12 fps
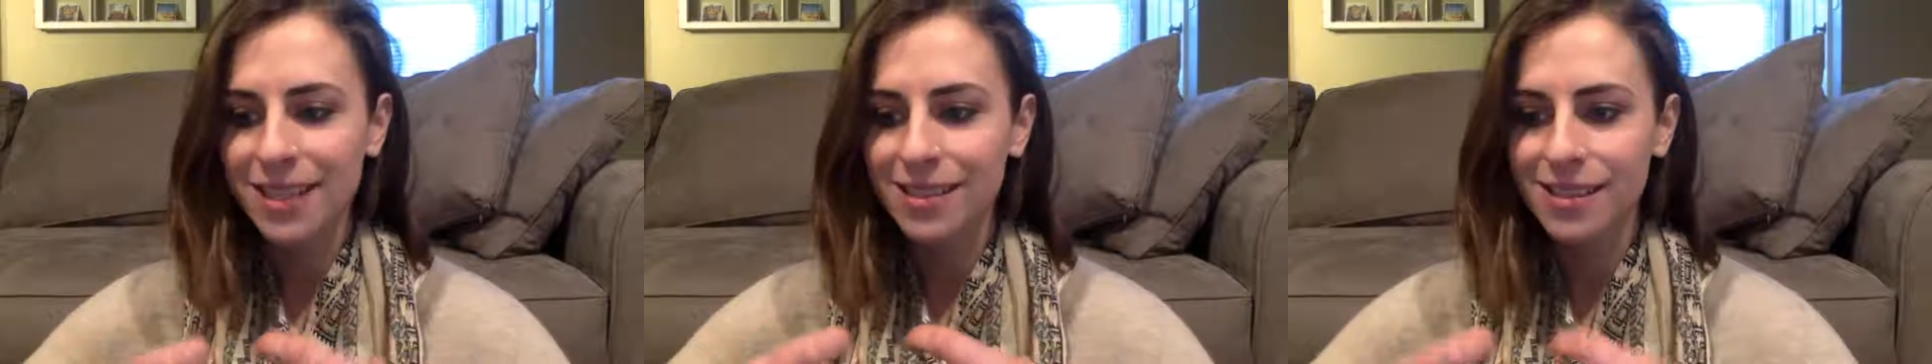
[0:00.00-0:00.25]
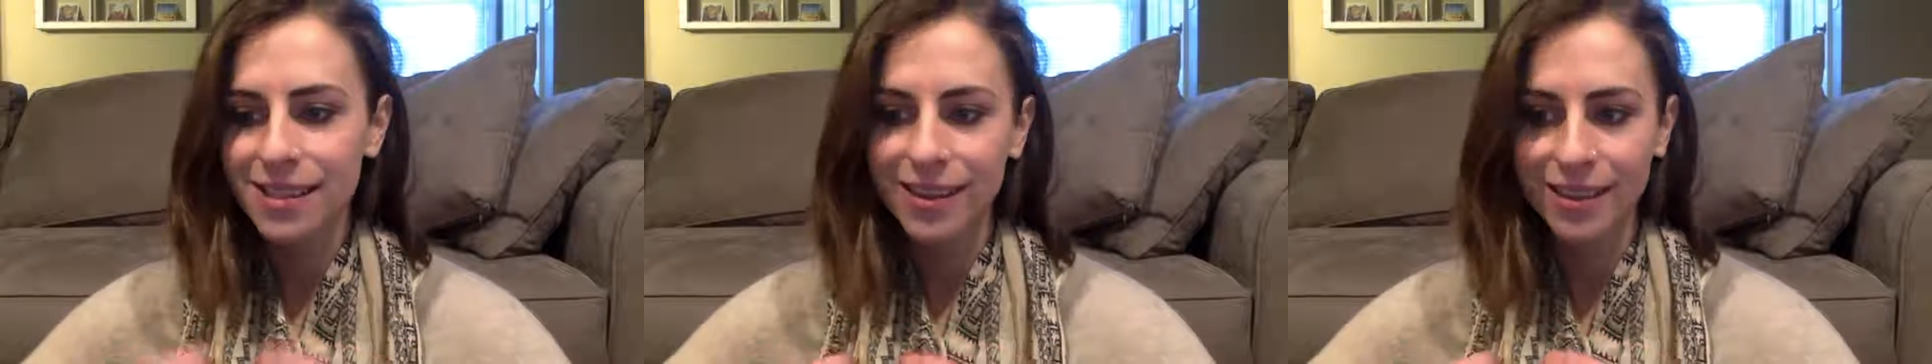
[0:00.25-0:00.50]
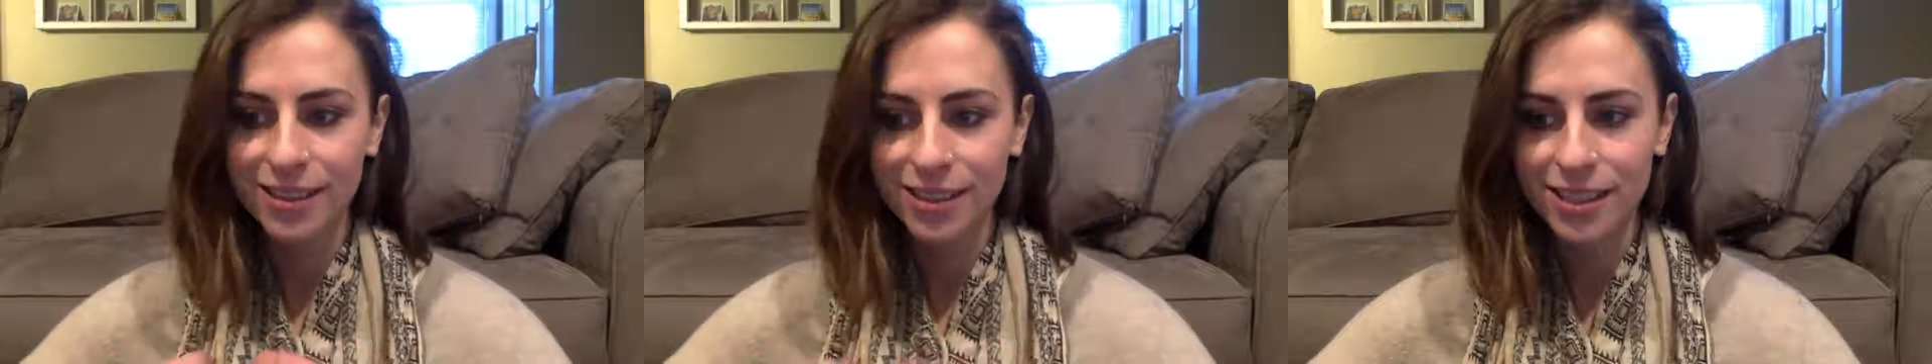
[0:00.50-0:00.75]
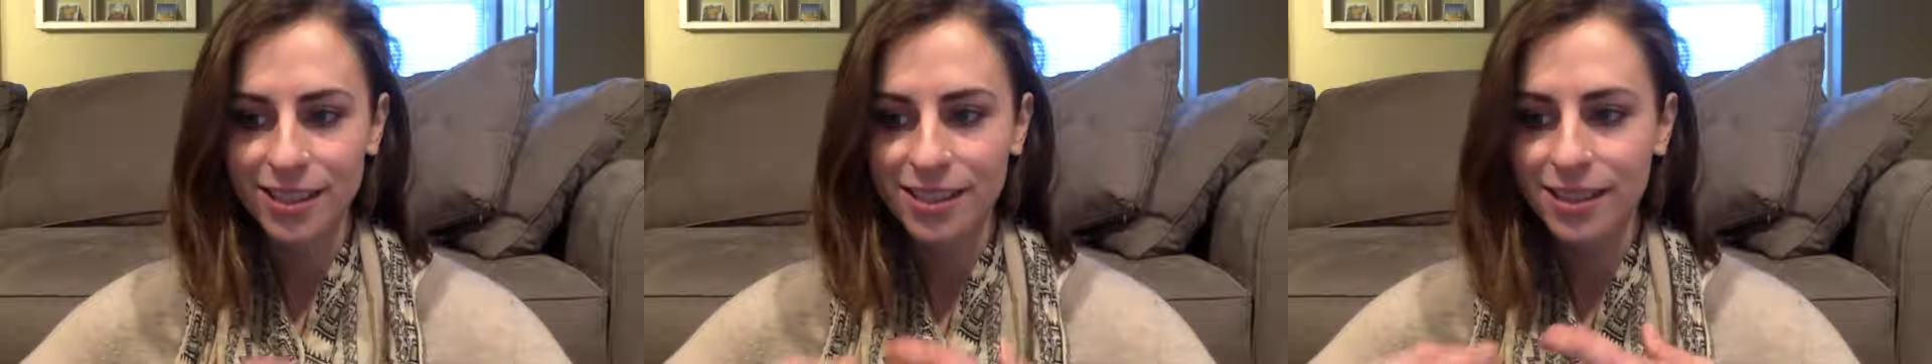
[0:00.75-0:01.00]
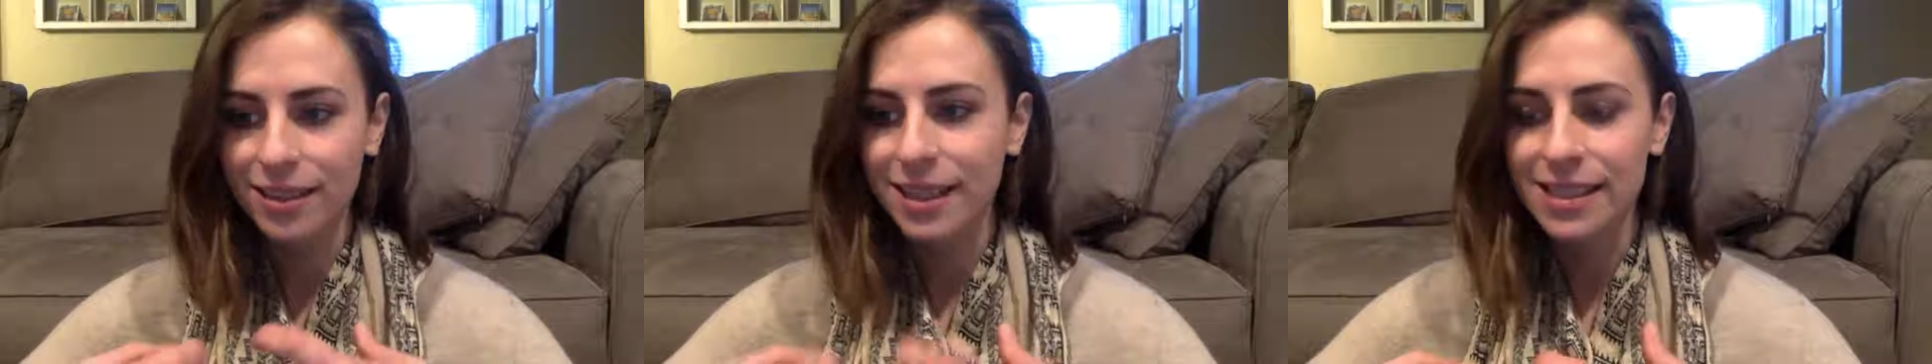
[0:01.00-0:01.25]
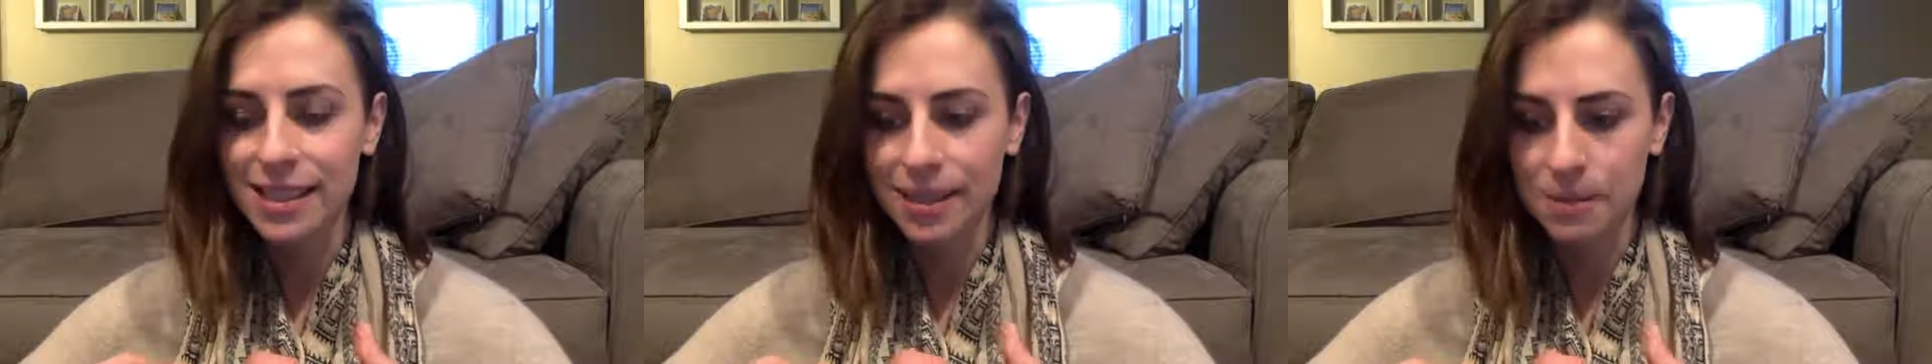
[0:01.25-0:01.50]
be still, just to
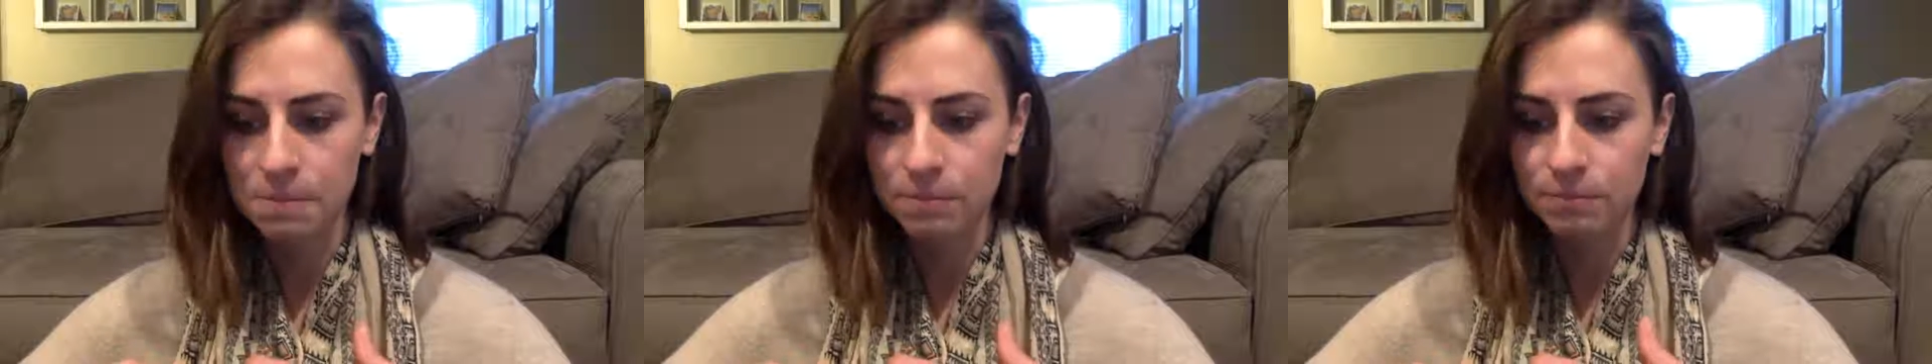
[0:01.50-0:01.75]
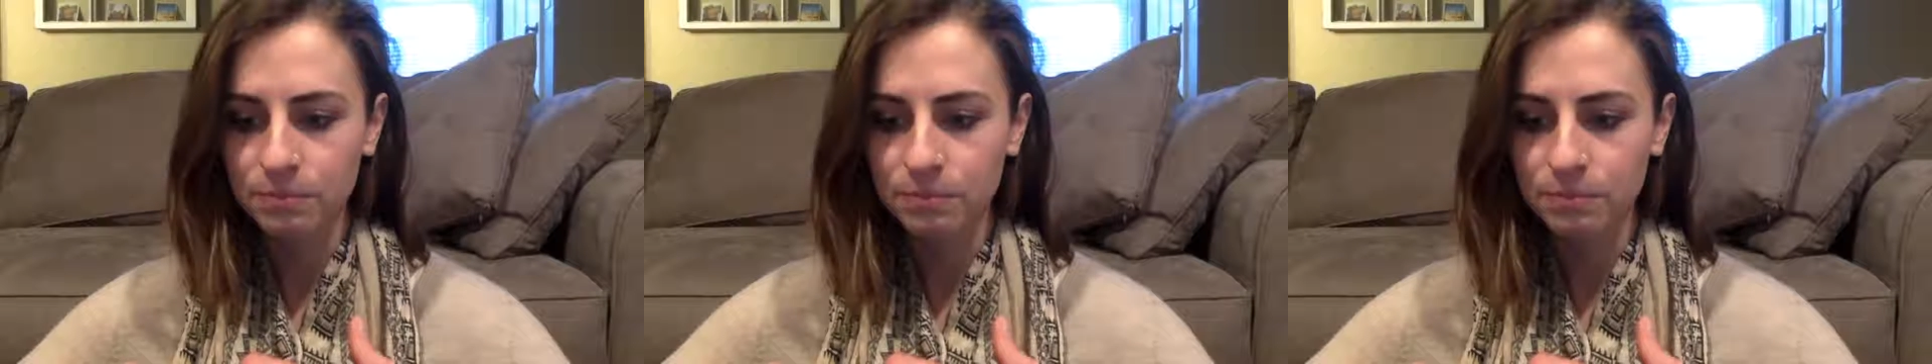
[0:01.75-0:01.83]
listen.